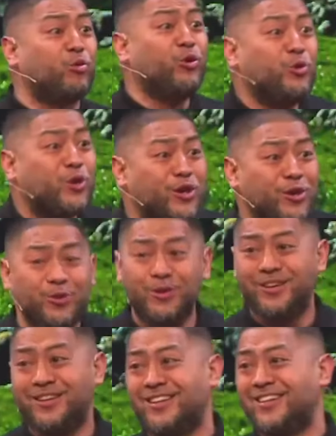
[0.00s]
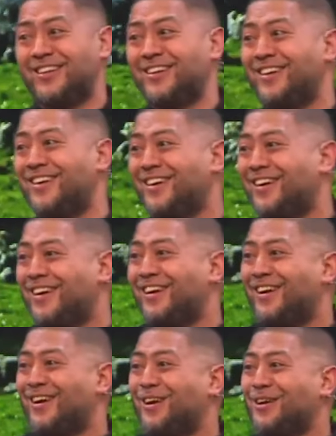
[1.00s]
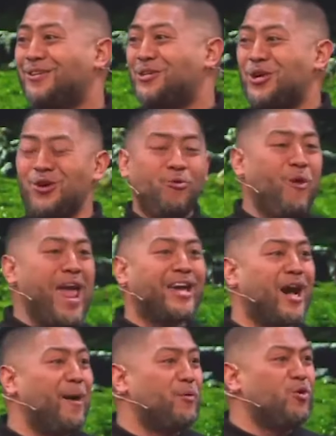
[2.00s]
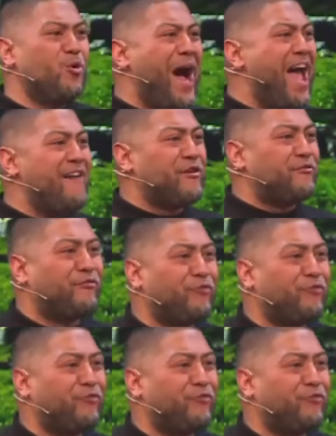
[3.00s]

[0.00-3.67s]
through you? Do you wake up, ooh, I have a